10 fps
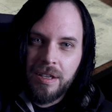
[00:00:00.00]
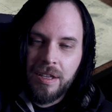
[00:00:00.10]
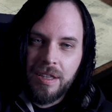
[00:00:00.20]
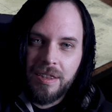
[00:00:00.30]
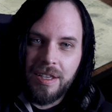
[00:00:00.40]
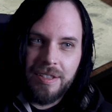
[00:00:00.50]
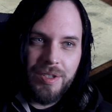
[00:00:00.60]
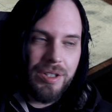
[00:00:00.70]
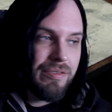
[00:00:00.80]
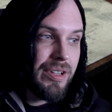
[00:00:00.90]
that's
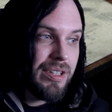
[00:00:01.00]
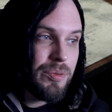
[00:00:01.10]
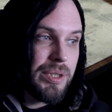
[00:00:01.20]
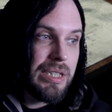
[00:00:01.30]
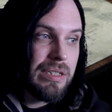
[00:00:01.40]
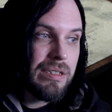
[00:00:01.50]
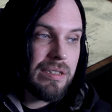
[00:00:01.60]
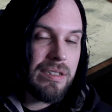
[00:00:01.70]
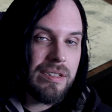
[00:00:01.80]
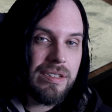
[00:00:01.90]
all for this week.
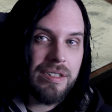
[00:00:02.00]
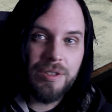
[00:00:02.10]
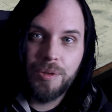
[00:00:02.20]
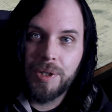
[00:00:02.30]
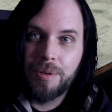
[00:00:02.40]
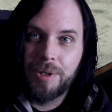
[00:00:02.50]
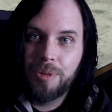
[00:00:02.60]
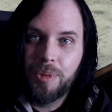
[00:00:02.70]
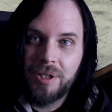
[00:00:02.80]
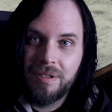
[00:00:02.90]
It's a quick one,
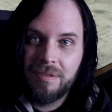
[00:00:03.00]
but